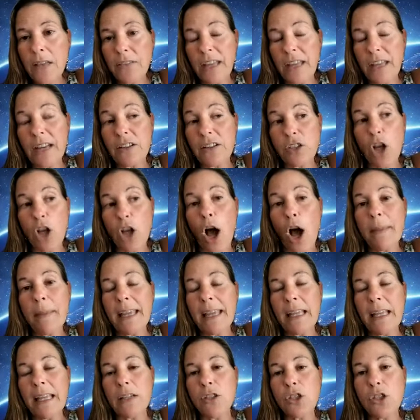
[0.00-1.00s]
that is
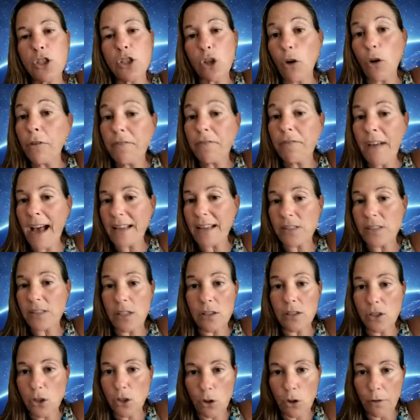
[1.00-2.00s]
coming in so fast
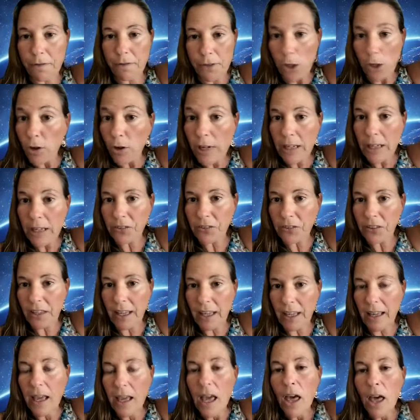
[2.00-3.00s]
and so
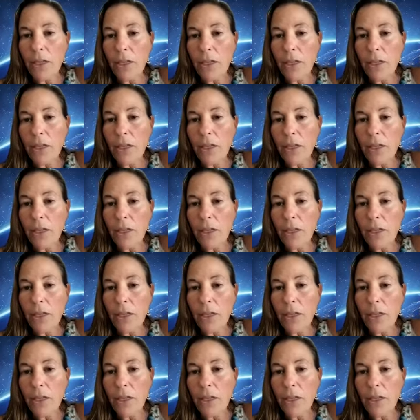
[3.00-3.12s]
furiously